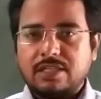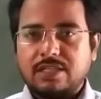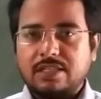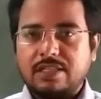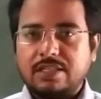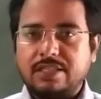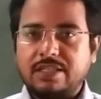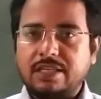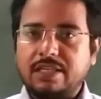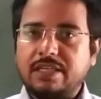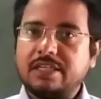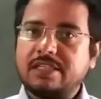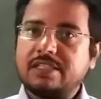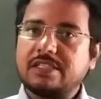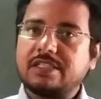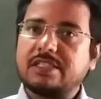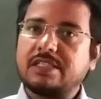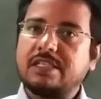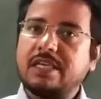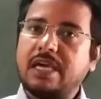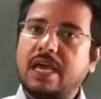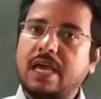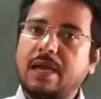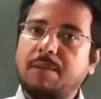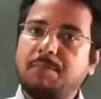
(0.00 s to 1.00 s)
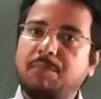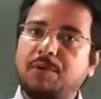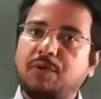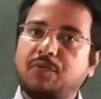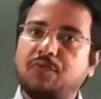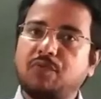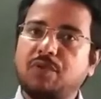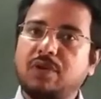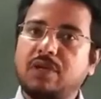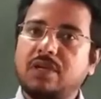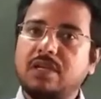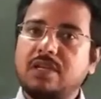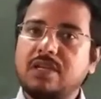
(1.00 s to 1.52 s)
There is gap
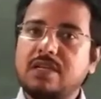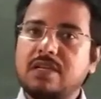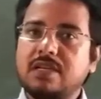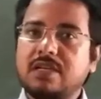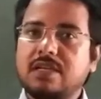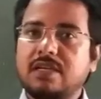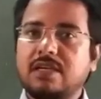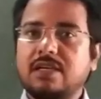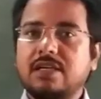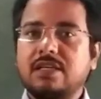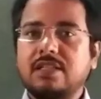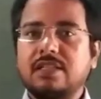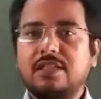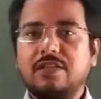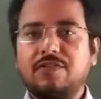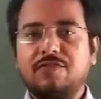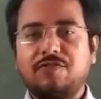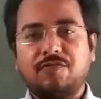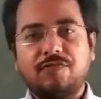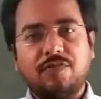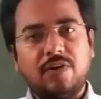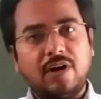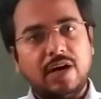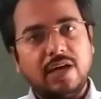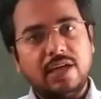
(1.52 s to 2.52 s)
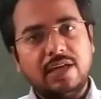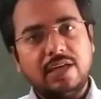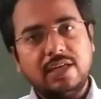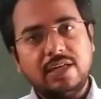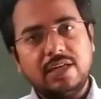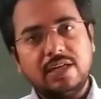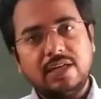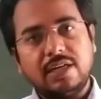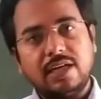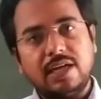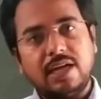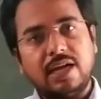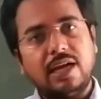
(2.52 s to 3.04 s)
between the
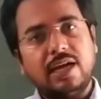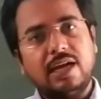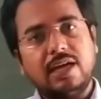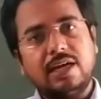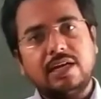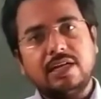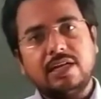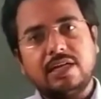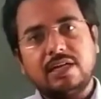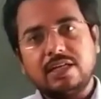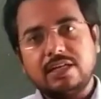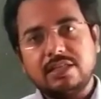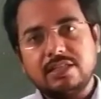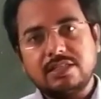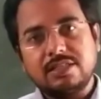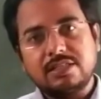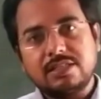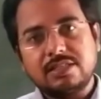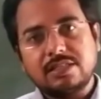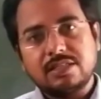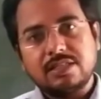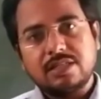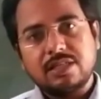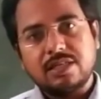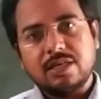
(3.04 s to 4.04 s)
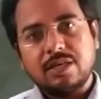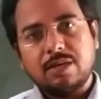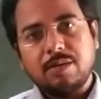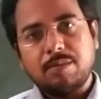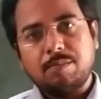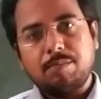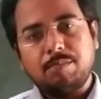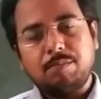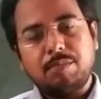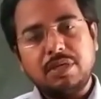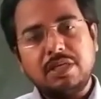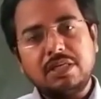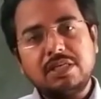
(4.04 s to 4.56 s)
fire and
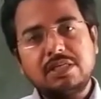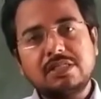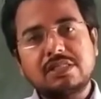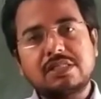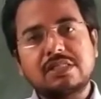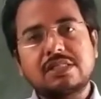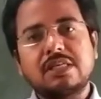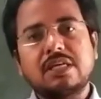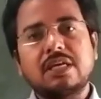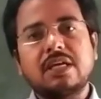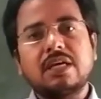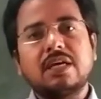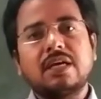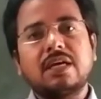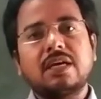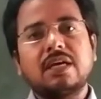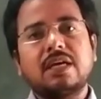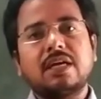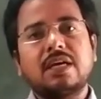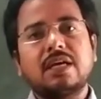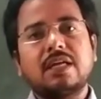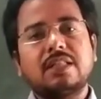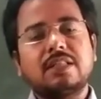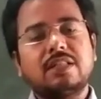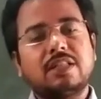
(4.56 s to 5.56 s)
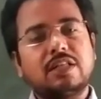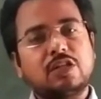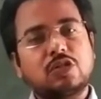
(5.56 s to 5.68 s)
us, means there